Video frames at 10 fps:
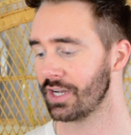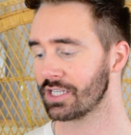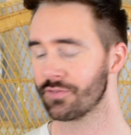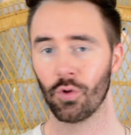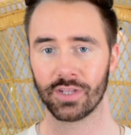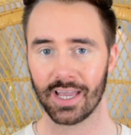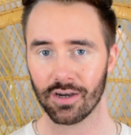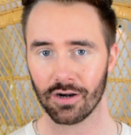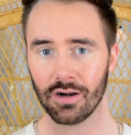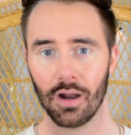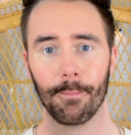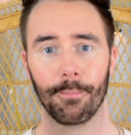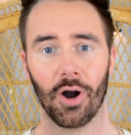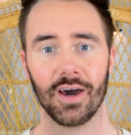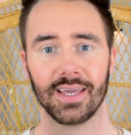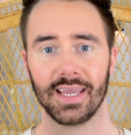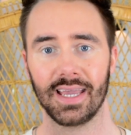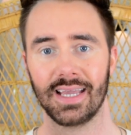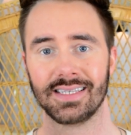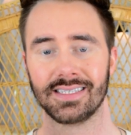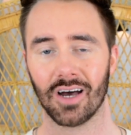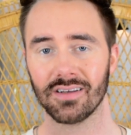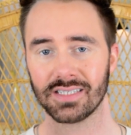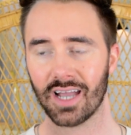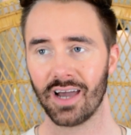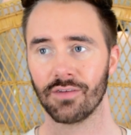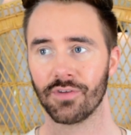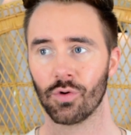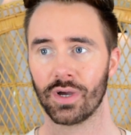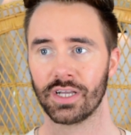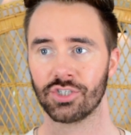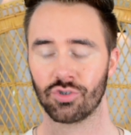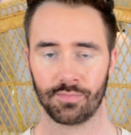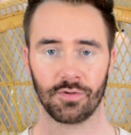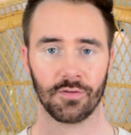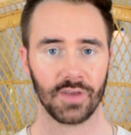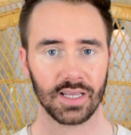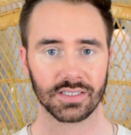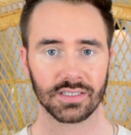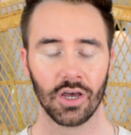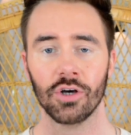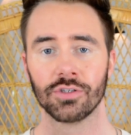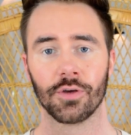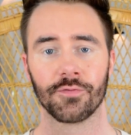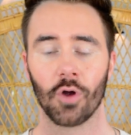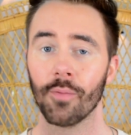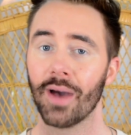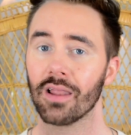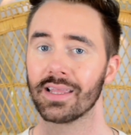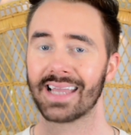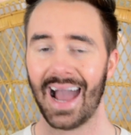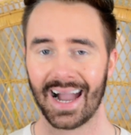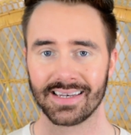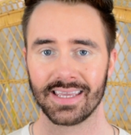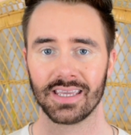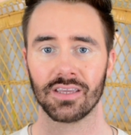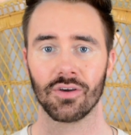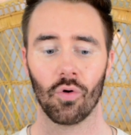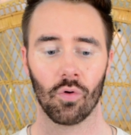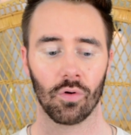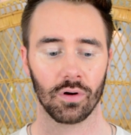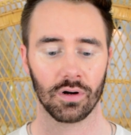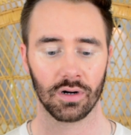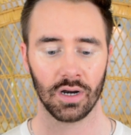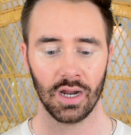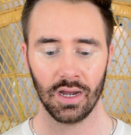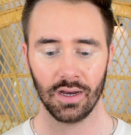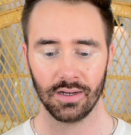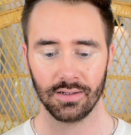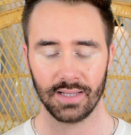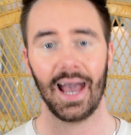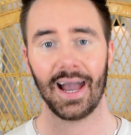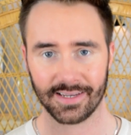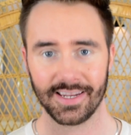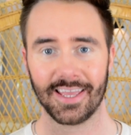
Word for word: exfoliator, but it does kind of, in a way, strip your face. So if you are battling acne or acne,